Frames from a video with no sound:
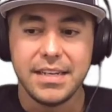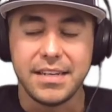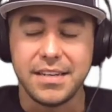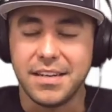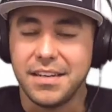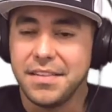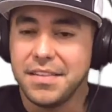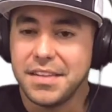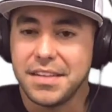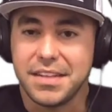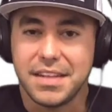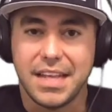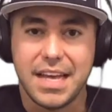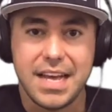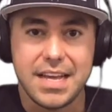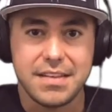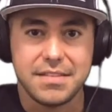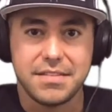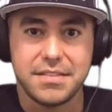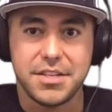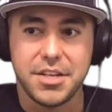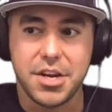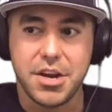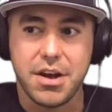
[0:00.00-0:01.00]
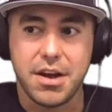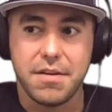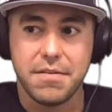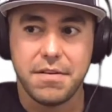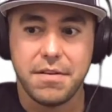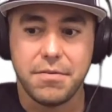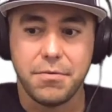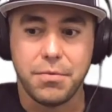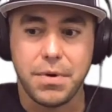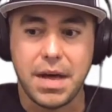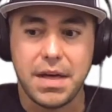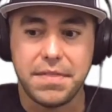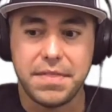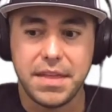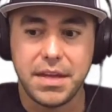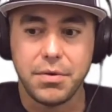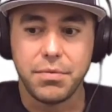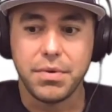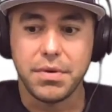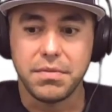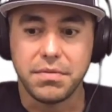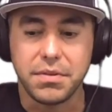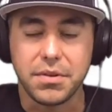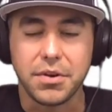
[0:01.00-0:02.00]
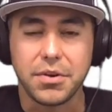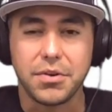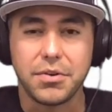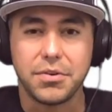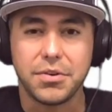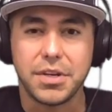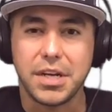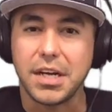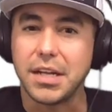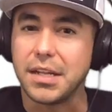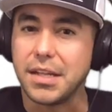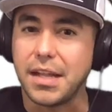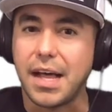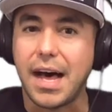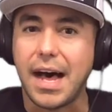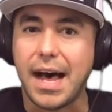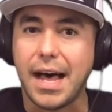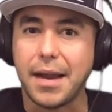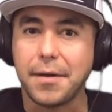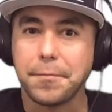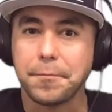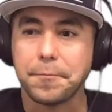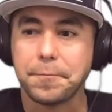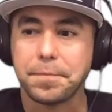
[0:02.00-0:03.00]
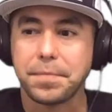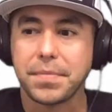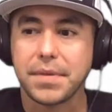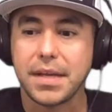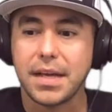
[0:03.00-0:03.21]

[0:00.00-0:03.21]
nonetheless, I think we've learned a lot